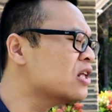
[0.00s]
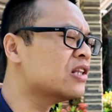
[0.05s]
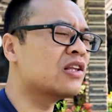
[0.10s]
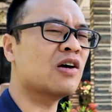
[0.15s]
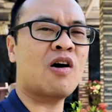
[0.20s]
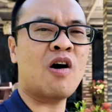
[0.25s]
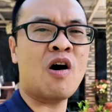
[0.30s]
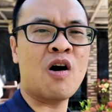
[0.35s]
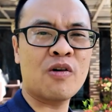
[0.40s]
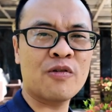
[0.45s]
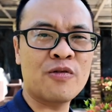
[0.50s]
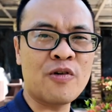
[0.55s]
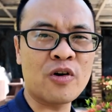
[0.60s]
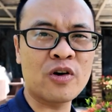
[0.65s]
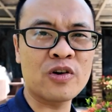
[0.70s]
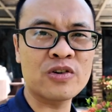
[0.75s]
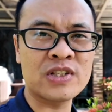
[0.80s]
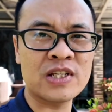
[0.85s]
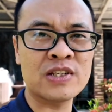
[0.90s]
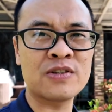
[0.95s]
The
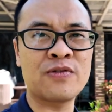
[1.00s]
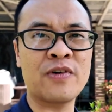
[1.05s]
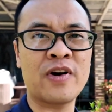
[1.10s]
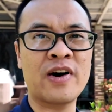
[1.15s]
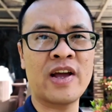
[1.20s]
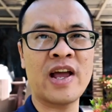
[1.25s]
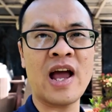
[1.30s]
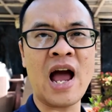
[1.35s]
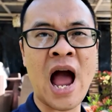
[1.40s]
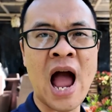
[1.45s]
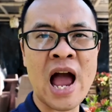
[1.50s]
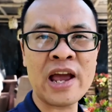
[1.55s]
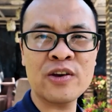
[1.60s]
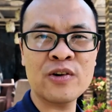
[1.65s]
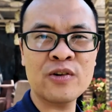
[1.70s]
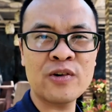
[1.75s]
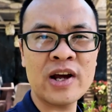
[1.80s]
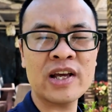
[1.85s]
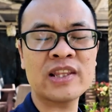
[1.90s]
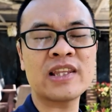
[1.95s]
autofocus is very
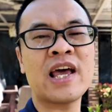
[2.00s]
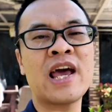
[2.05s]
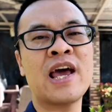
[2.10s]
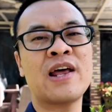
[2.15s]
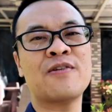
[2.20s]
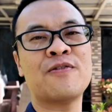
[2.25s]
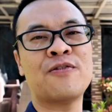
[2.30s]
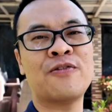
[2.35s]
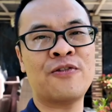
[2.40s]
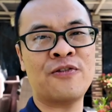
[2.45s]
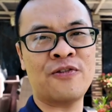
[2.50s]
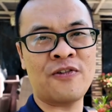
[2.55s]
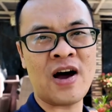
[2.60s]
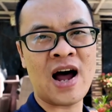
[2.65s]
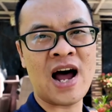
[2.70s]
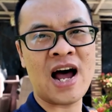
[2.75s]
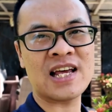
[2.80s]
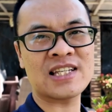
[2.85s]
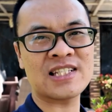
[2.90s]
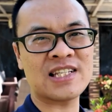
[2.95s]
accurate and
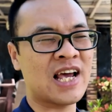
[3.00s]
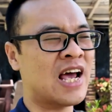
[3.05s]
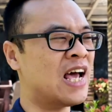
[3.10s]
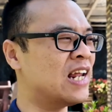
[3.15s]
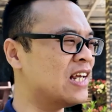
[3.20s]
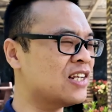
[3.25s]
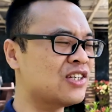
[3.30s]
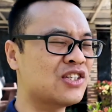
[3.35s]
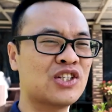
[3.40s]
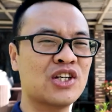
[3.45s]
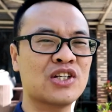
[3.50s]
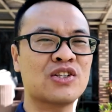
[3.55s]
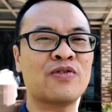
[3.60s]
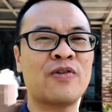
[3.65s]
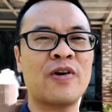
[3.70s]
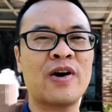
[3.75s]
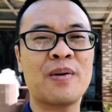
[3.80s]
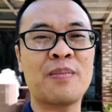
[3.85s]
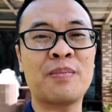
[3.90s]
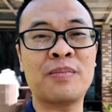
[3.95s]
fast and it's just
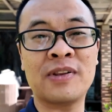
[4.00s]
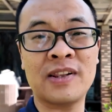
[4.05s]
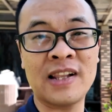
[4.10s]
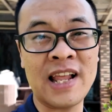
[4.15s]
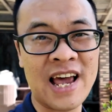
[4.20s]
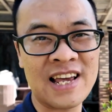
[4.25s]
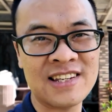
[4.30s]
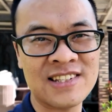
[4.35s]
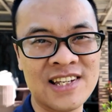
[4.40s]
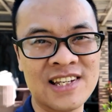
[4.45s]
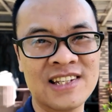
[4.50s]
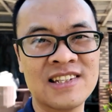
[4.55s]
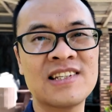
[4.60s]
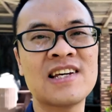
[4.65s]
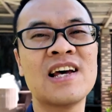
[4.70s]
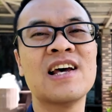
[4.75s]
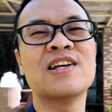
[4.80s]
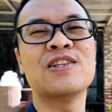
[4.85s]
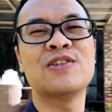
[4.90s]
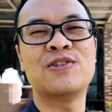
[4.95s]
very pleasant
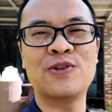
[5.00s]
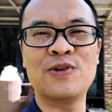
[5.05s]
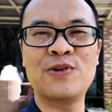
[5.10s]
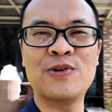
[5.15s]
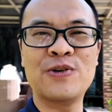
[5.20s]
to